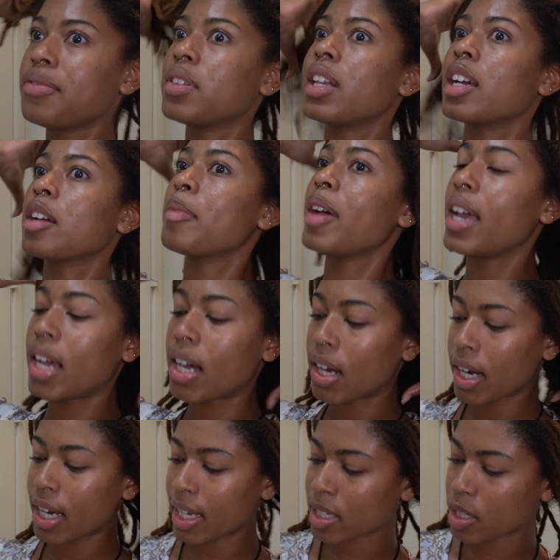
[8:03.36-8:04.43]
feel like my
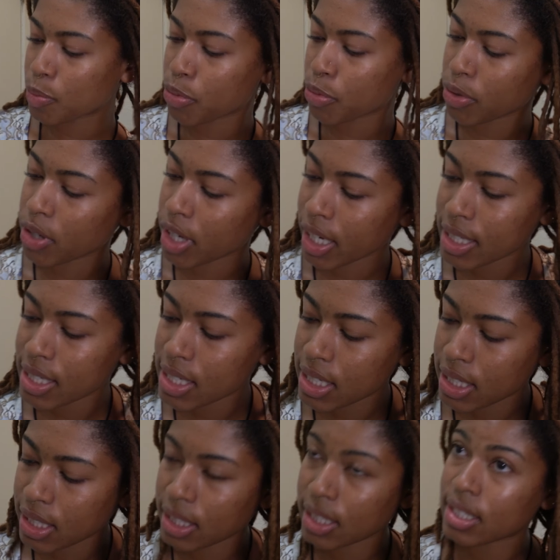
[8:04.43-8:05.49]
hair is
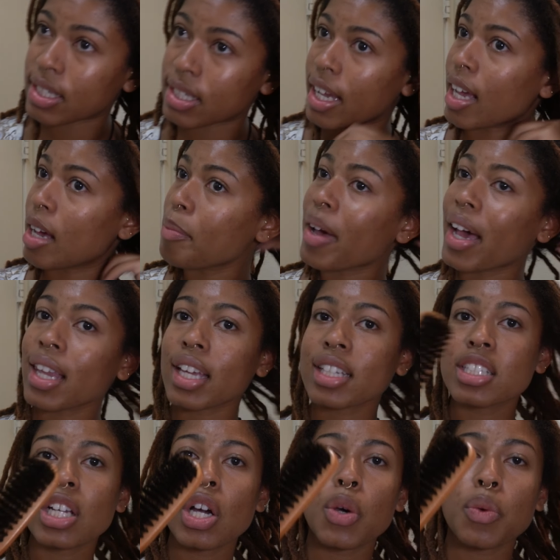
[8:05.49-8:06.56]
pretty damp, I like
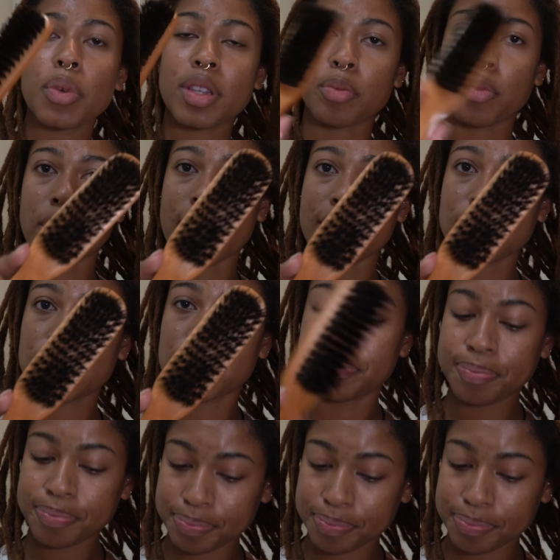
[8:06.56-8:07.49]
to go in with a brush.